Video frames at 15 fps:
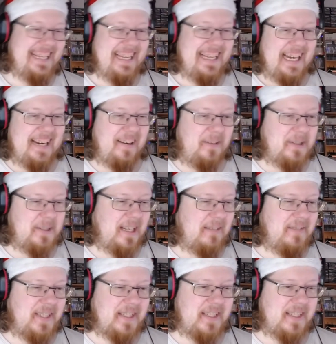And I also
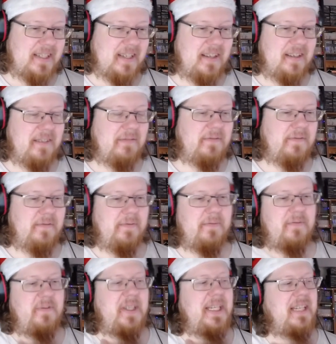love this uh,
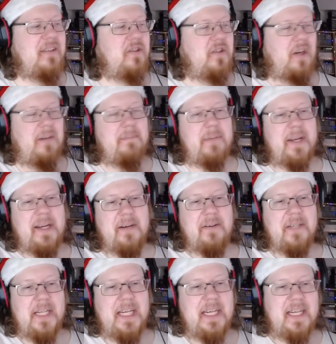thing at the top here
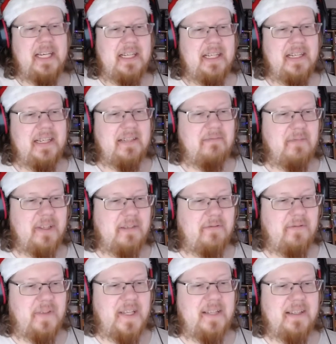uh, with the
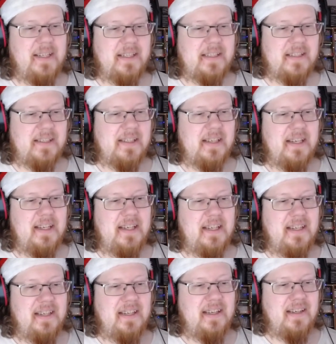phoenix
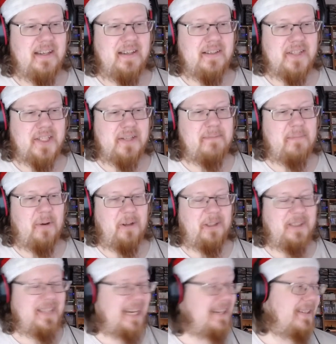uh,
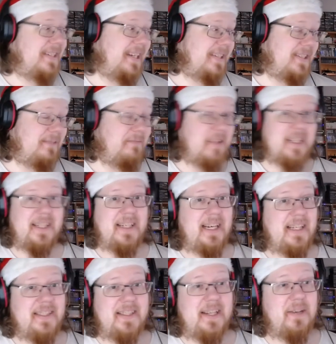symbol. That is just really
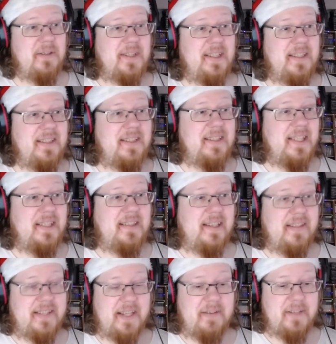nice. Seriously, the
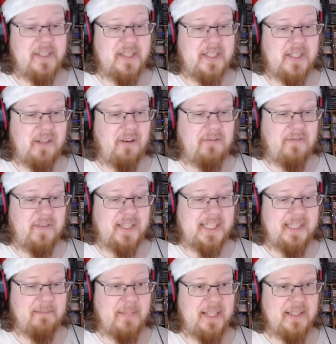details here is so
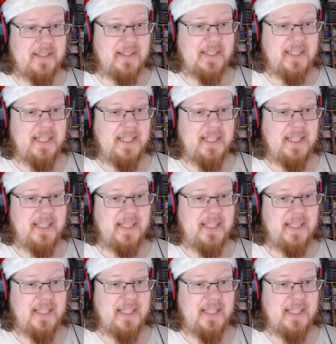fucking amazing.